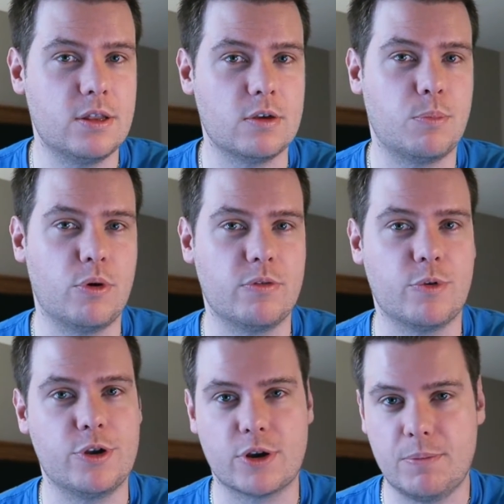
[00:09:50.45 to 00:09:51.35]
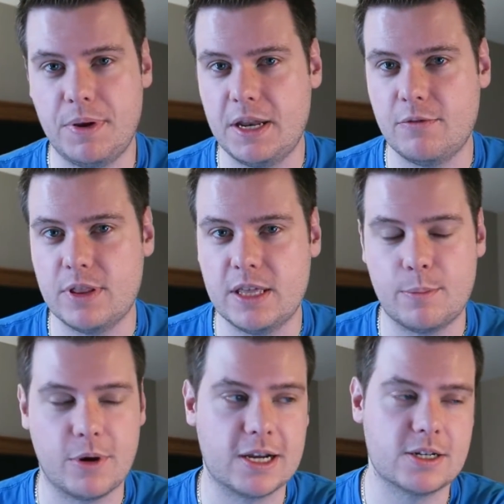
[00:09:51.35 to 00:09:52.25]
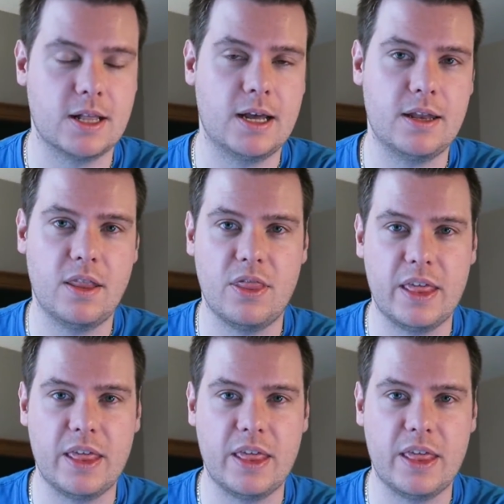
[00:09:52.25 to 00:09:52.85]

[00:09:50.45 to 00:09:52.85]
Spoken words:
that point where you're competing with the upper echelon,